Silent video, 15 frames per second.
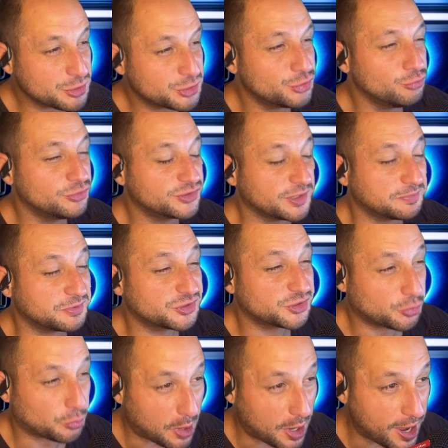to
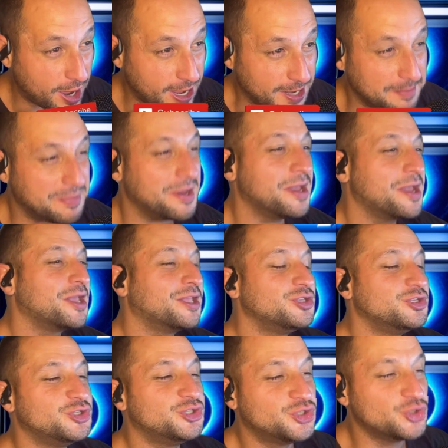subscribe.
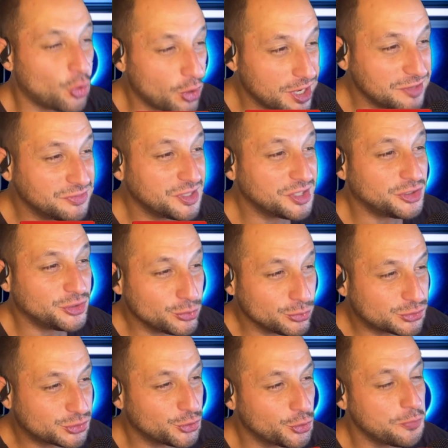Join the
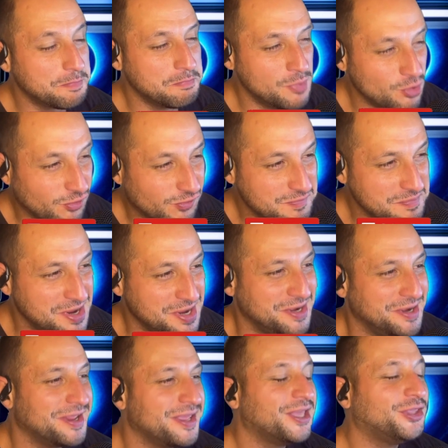YouTube movement.
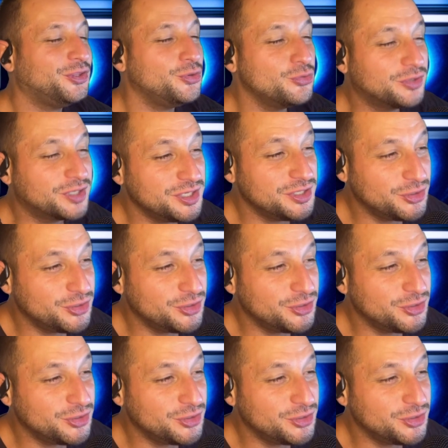You can